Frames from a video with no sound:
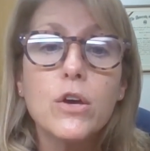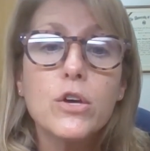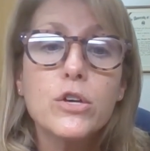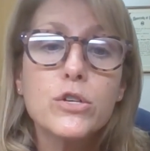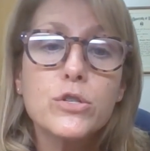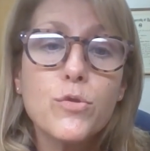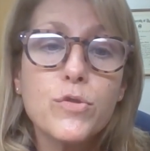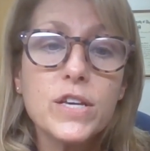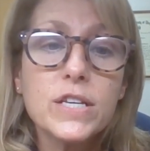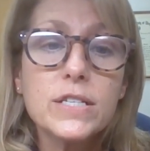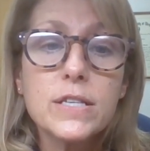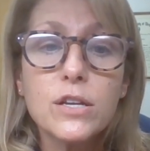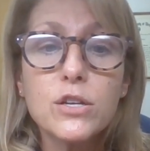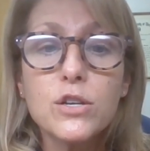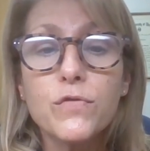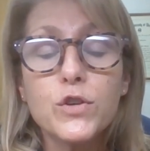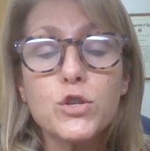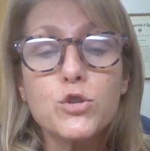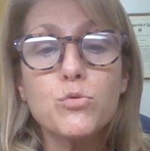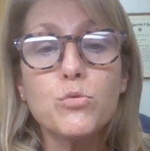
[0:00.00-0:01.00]
So these
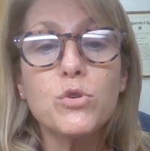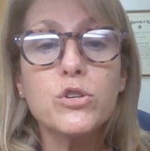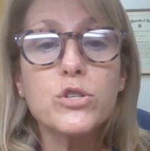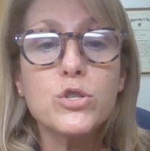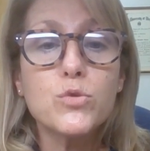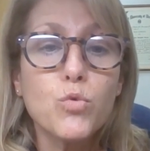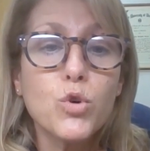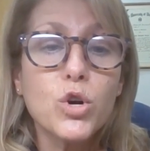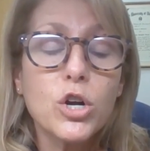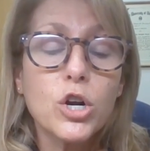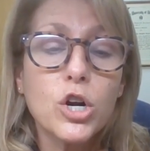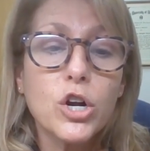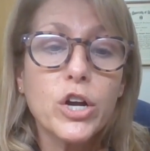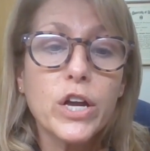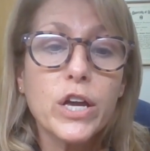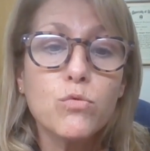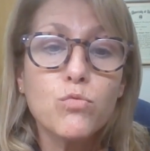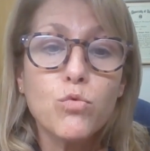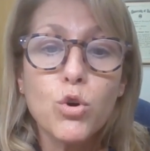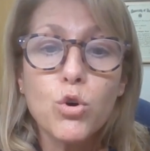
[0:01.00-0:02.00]
individuals were
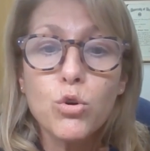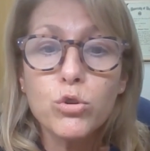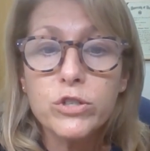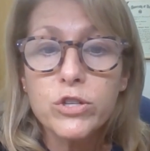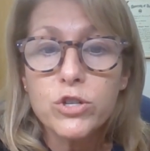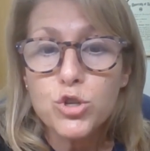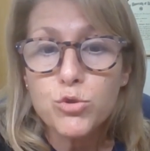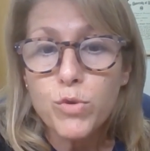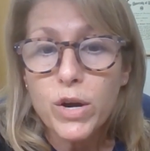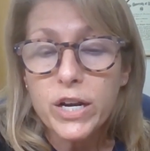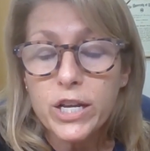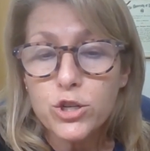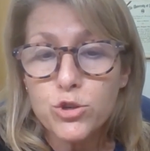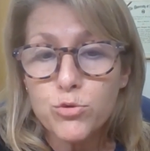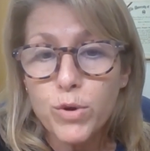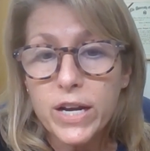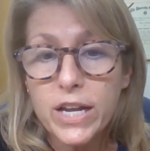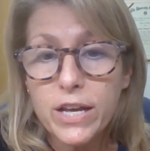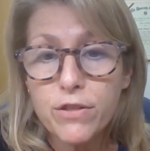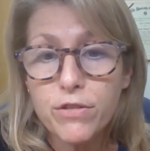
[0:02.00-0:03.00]
enrolled in
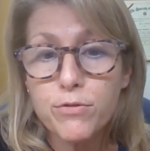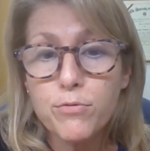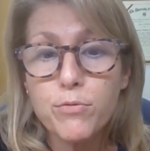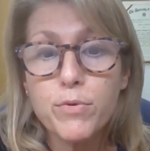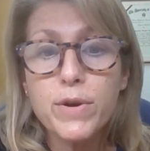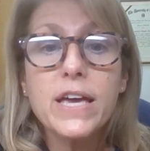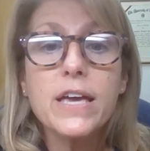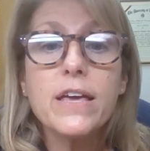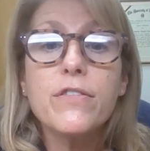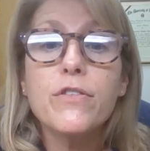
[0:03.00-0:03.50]
2023.